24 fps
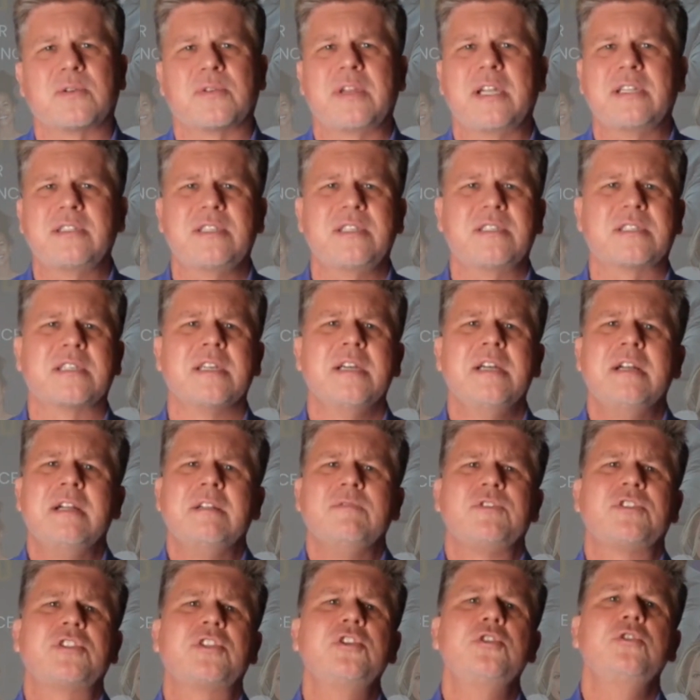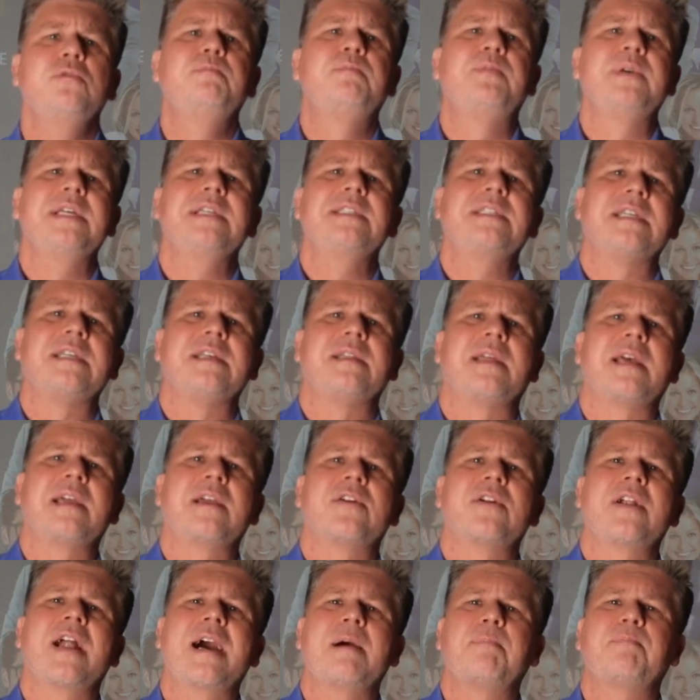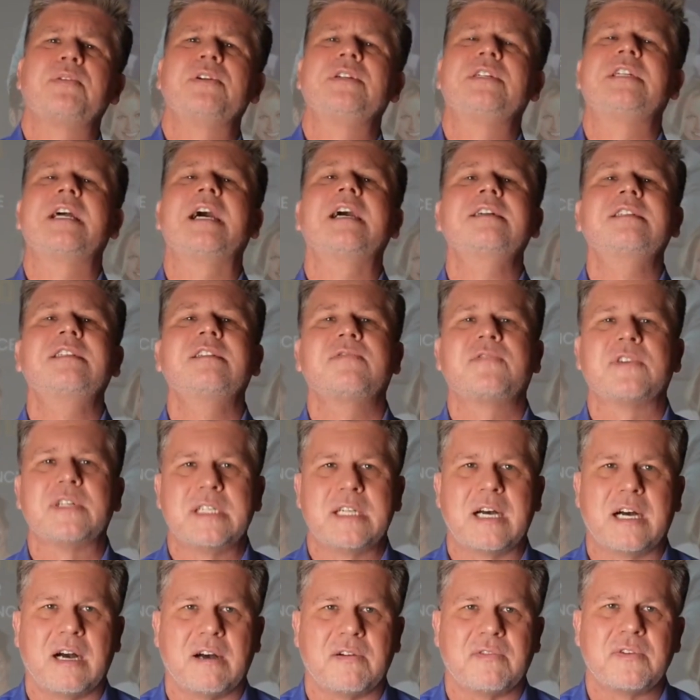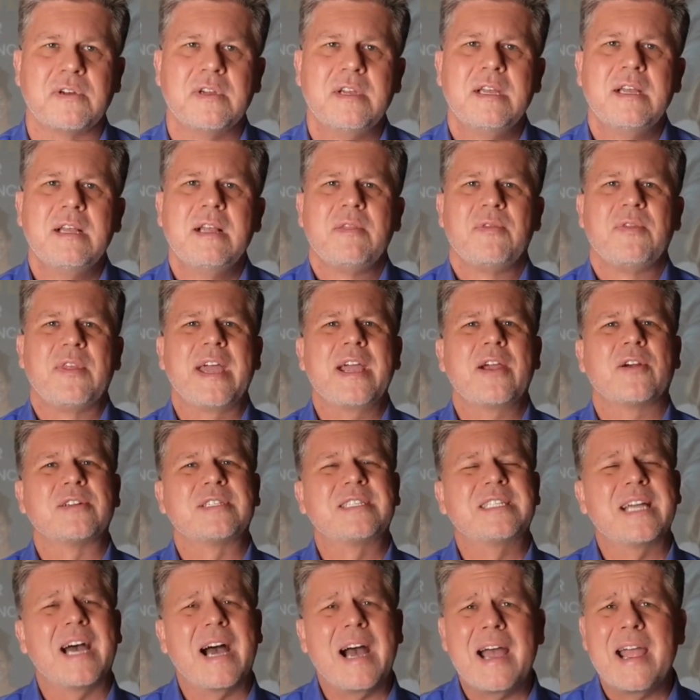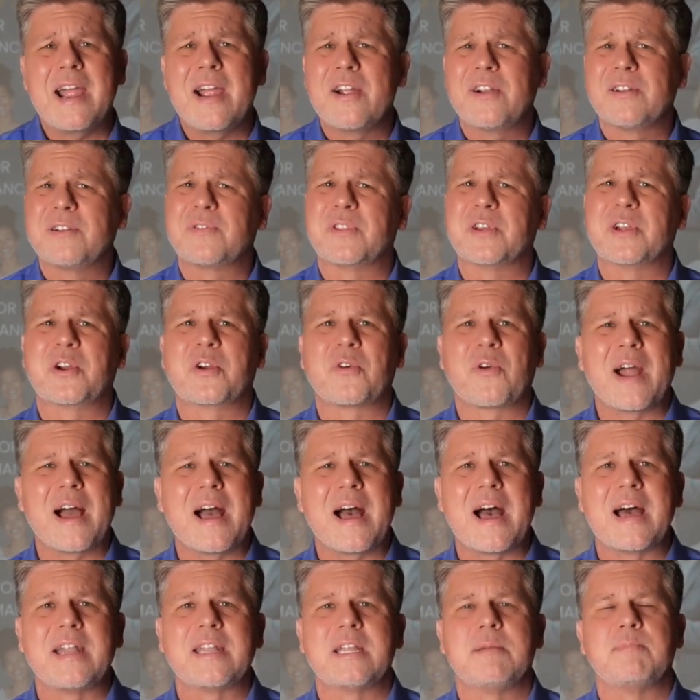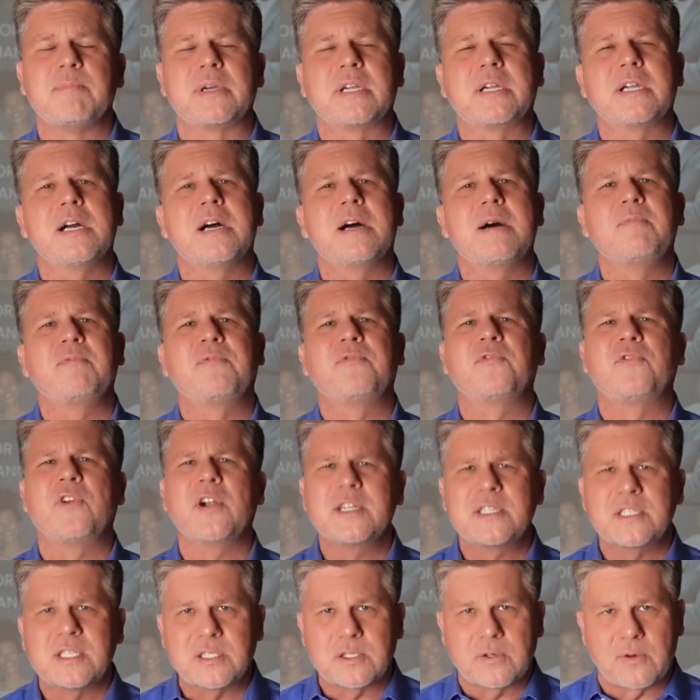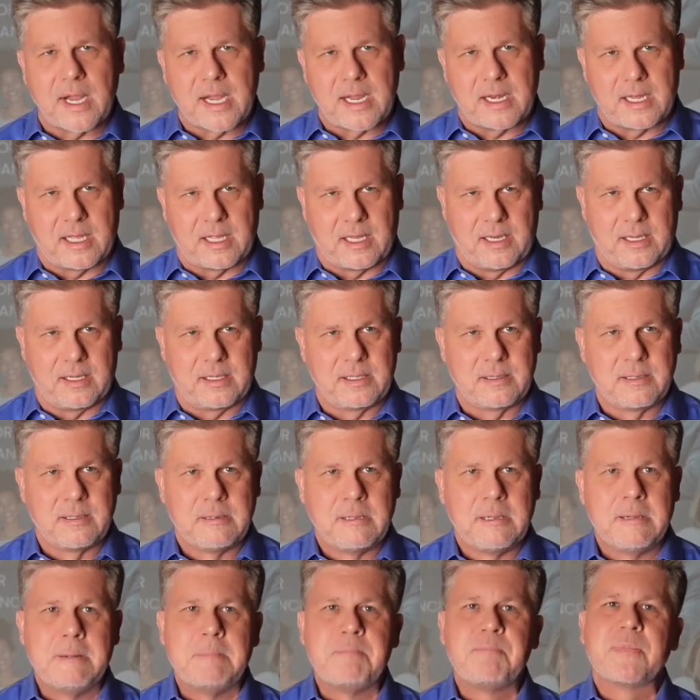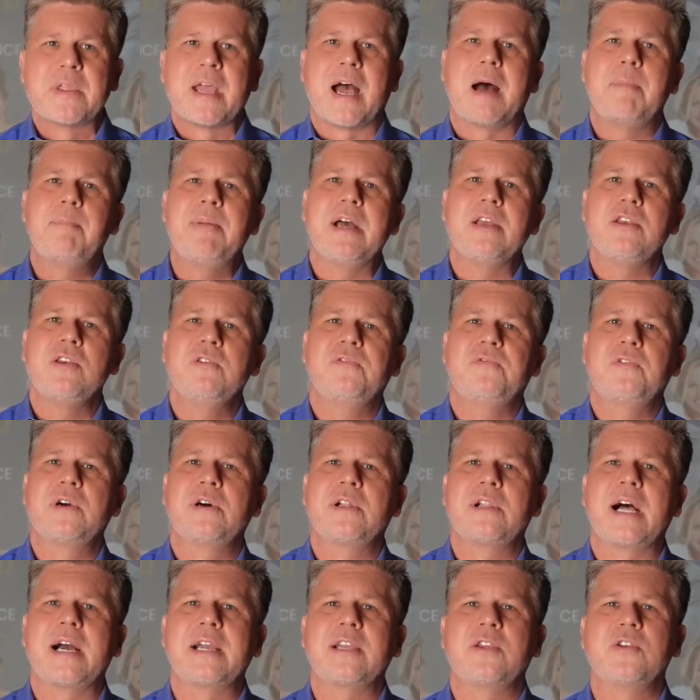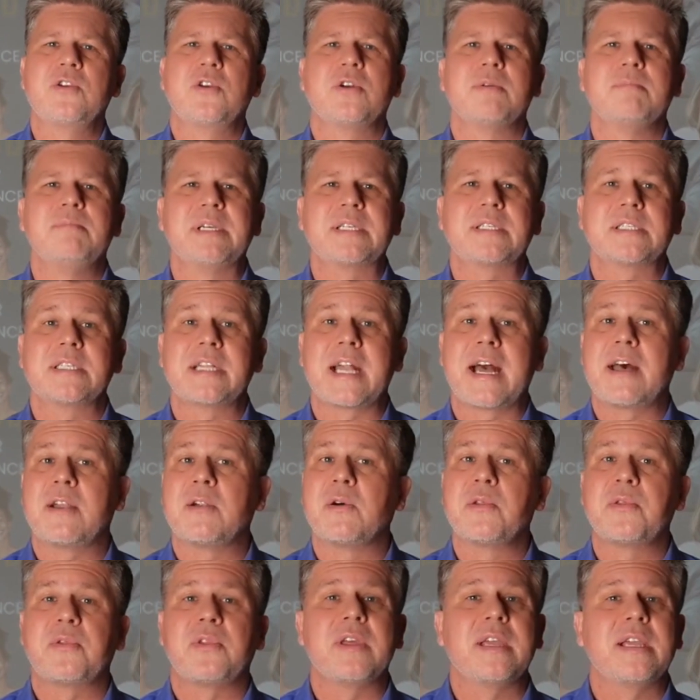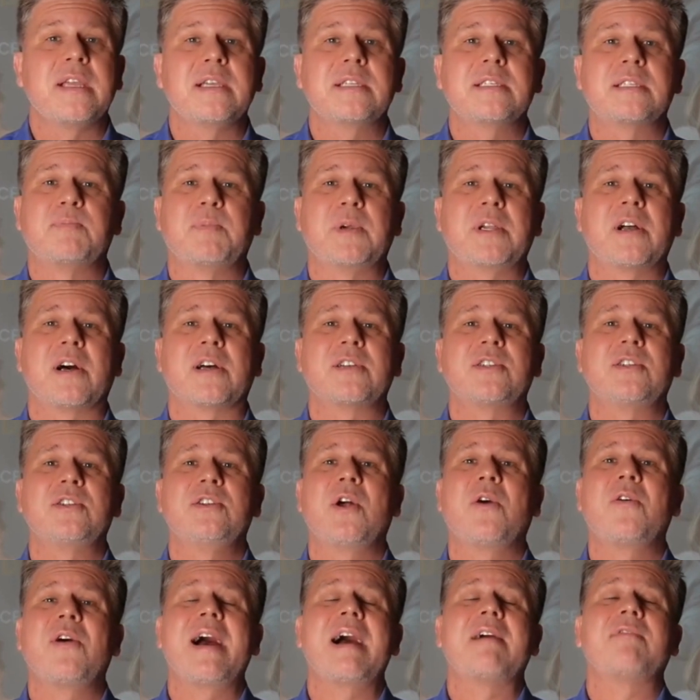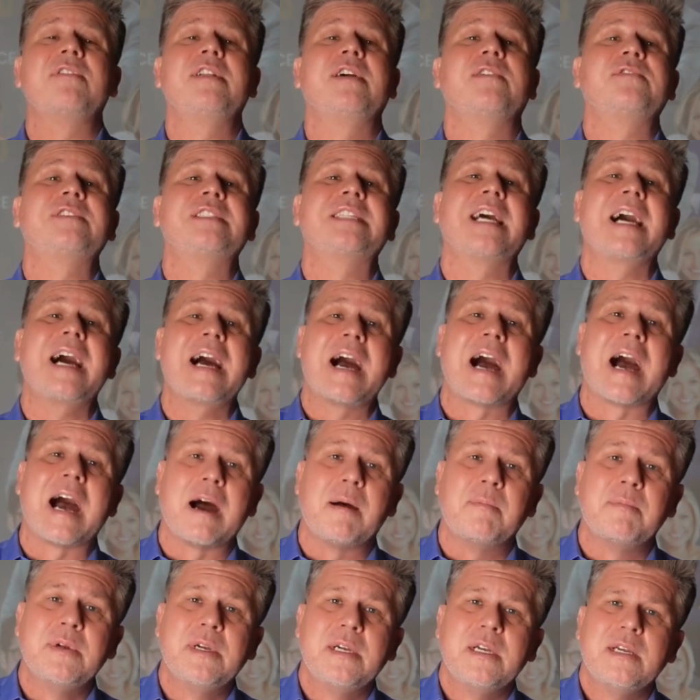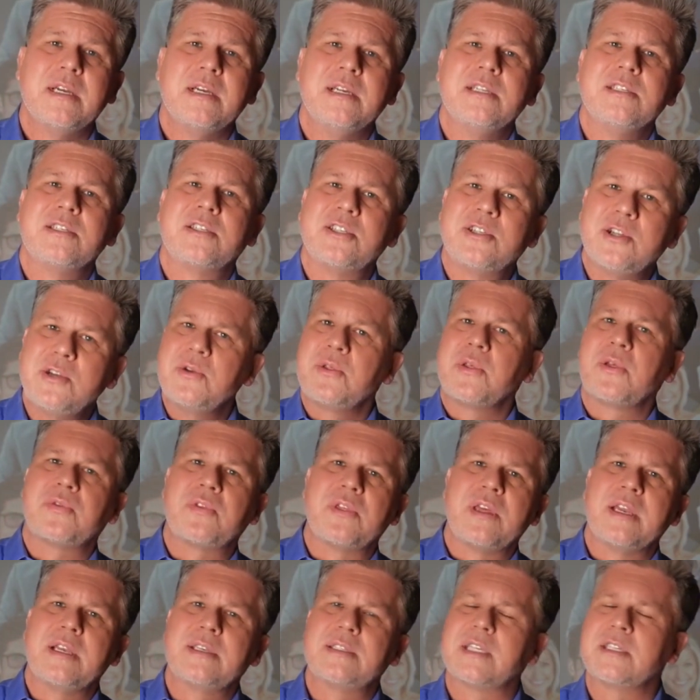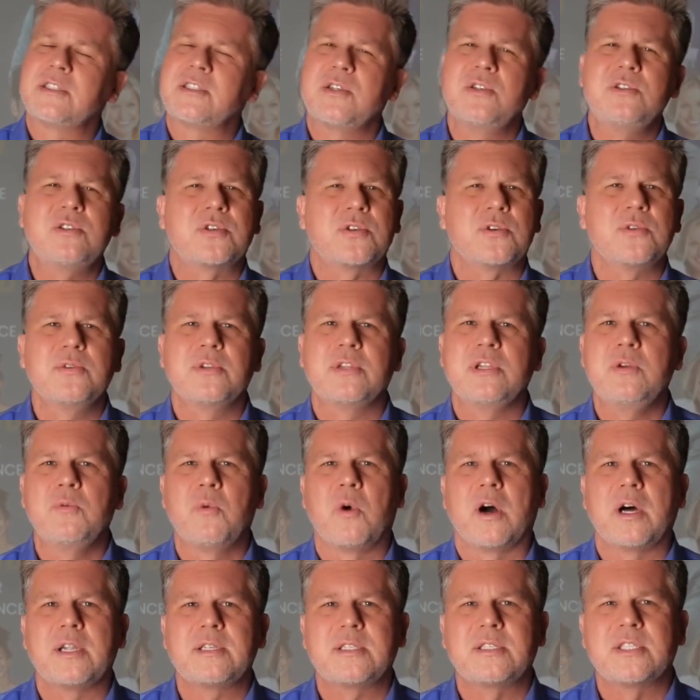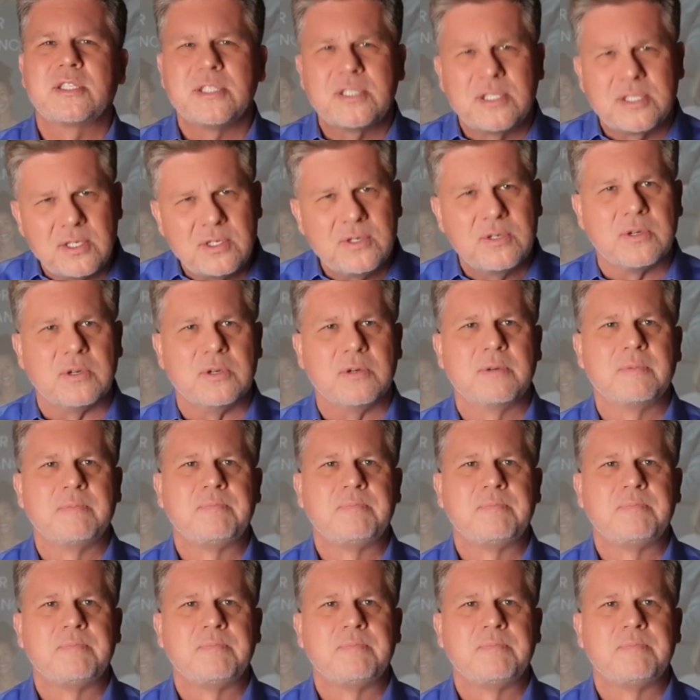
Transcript: They're just too busy. They are not productive enough. They are tired of the grind and become frustrated. I bet you feel like you're missing out on things because you don't have enough time to do the things that you truly want to do.